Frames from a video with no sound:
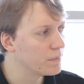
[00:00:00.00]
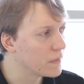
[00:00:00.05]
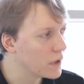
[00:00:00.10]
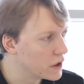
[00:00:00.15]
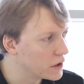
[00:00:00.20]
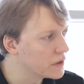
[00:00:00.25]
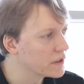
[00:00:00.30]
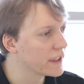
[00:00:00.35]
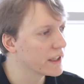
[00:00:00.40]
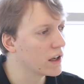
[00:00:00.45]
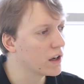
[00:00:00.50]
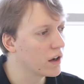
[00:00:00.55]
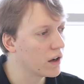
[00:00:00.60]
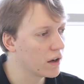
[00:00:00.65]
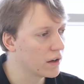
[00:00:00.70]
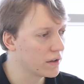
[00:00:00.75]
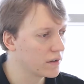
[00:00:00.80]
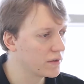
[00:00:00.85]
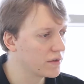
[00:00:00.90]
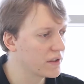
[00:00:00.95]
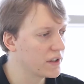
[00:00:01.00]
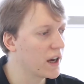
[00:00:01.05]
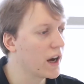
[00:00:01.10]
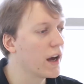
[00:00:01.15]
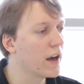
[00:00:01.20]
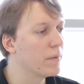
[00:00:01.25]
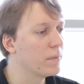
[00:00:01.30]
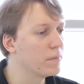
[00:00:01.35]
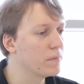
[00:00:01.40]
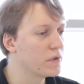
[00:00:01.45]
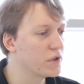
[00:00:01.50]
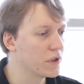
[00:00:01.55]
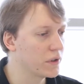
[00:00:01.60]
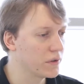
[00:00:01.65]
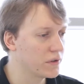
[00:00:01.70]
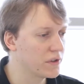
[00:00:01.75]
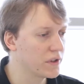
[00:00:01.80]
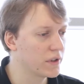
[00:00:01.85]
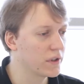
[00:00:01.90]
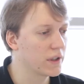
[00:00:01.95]
losing a lot of time due
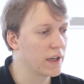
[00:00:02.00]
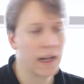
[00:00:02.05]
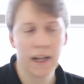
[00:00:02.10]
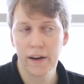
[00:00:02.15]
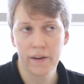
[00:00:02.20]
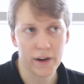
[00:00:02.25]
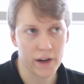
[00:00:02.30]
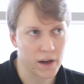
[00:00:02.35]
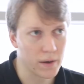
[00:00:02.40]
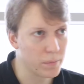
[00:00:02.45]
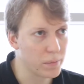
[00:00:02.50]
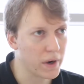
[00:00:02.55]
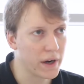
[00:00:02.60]
to clearing up